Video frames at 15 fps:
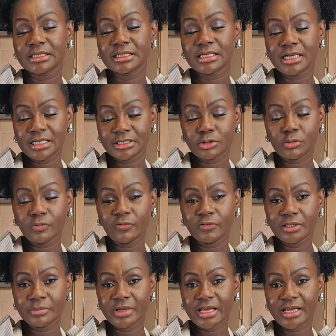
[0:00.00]
Let's hope for
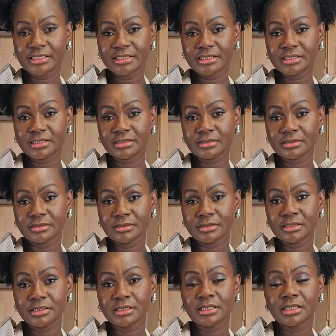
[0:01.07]
the best.
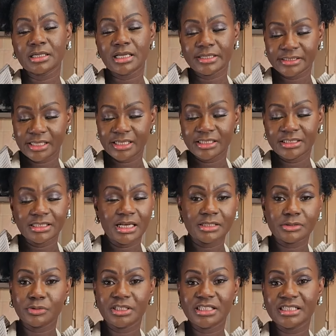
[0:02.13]
Let's stay in
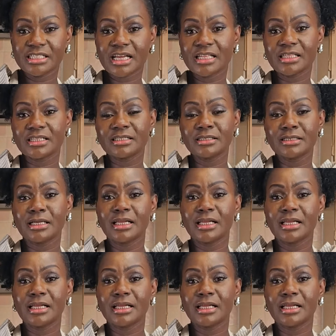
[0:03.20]
touch with each other.